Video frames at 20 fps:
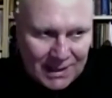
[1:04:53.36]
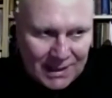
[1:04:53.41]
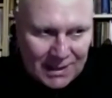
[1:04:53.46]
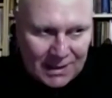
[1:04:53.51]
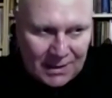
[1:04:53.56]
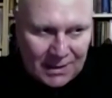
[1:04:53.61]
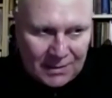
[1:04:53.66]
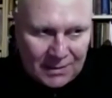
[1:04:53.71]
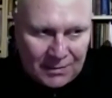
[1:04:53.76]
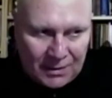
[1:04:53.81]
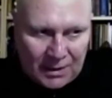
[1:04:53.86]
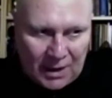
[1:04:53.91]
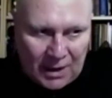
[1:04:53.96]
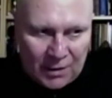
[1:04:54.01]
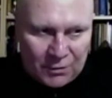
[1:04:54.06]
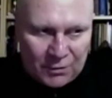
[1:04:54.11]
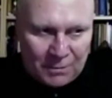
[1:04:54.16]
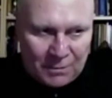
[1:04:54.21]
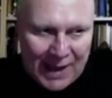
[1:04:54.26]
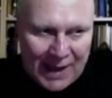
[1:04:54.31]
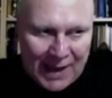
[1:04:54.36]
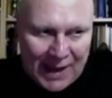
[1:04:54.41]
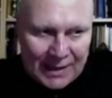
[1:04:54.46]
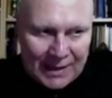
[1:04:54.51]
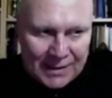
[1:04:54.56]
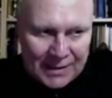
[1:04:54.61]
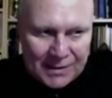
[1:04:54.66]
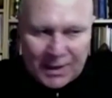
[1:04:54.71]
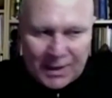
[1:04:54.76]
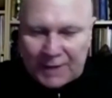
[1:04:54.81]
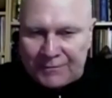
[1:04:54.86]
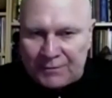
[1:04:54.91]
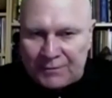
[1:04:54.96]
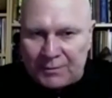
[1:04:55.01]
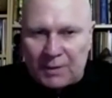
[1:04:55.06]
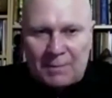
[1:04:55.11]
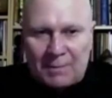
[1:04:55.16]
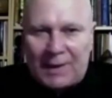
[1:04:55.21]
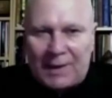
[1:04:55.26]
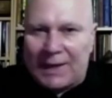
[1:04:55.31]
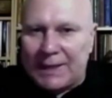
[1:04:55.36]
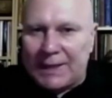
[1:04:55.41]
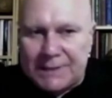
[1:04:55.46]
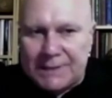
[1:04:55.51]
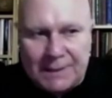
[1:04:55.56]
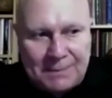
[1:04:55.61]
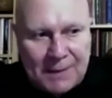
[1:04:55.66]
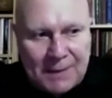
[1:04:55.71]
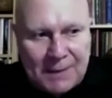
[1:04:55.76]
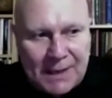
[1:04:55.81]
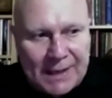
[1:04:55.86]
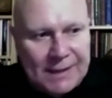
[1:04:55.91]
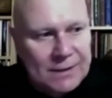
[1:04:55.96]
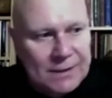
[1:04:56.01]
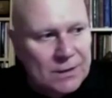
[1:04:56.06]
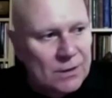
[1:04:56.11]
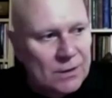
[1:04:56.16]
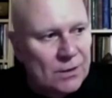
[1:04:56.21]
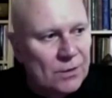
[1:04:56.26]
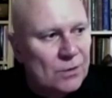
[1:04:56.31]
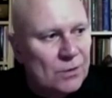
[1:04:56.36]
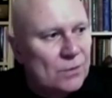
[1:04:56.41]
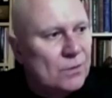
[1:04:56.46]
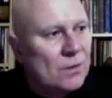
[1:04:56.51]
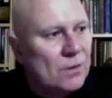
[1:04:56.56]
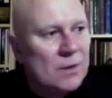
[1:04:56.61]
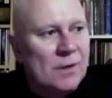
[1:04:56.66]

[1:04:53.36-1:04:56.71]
that goes back, let's say, from Göbekli Tepe to